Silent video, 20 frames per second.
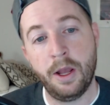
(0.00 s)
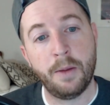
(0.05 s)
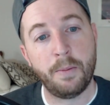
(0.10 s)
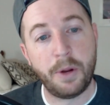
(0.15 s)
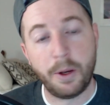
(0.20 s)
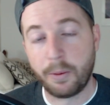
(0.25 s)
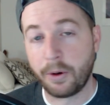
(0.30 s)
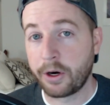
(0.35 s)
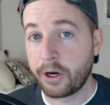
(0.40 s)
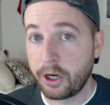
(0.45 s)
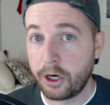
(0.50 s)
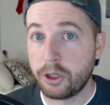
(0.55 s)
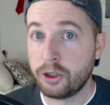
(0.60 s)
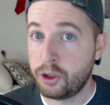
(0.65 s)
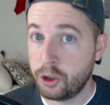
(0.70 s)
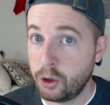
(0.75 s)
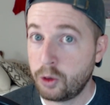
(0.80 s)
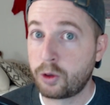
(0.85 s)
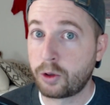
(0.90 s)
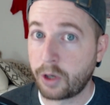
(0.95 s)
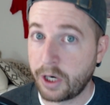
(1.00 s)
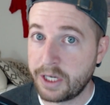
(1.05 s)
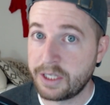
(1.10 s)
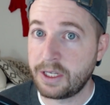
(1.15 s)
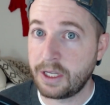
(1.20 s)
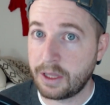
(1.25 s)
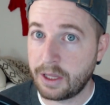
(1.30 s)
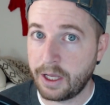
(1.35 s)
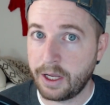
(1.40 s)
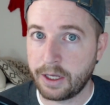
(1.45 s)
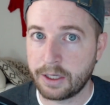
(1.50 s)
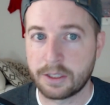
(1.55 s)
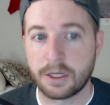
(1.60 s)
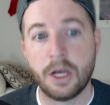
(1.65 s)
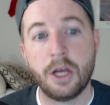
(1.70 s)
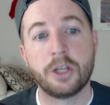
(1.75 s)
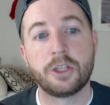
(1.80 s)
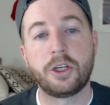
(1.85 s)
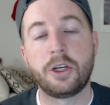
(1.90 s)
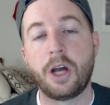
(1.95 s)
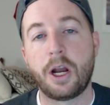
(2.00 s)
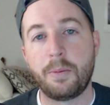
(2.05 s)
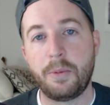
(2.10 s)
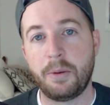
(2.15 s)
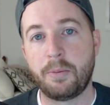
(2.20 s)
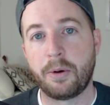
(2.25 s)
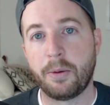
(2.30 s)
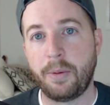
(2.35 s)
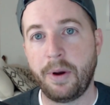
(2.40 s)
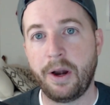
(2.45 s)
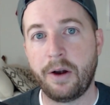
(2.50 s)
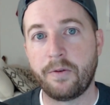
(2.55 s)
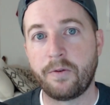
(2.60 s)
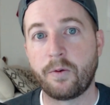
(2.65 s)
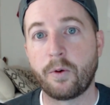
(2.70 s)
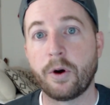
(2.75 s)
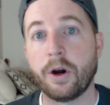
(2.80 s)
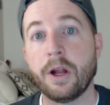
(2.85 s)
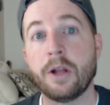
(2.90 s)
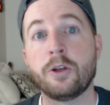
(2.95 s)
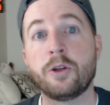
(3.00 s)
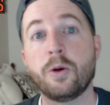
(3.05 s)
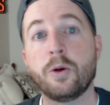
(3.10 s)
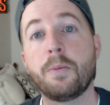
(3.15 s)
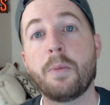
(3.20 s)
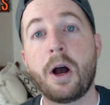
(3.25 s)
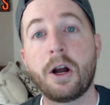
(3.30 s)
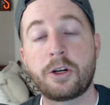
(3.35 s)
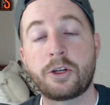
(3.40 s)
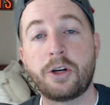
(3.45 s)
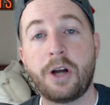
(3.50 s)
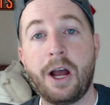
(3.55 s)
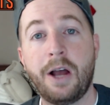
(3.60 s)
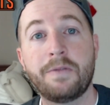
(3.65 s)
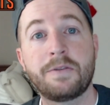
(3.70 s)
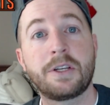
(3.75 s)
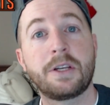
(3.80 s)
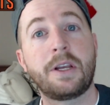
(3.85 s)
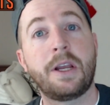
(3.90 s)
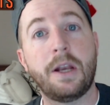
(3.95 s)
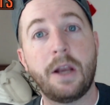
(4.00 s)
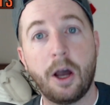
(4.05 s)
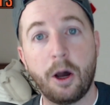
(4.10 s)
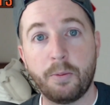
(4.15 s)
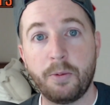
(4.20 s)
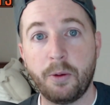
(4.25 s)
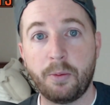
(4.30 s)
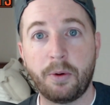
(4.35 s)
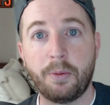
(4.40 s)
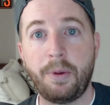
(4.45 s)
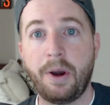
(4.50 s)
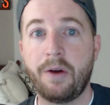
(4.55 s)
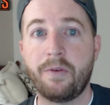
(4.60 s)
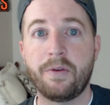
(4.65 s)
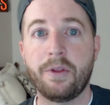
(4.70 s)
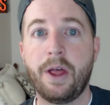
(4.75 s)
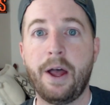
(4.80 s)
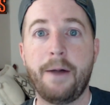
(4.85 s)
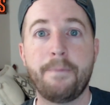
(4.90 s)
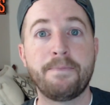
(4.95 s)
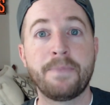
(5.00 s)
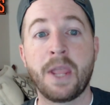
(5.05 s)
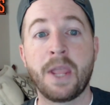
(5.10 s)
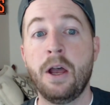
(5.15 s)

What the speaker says: People are going to do crazy things, so you got to be prepared for it. And doing mock drafts can help you prepare for that.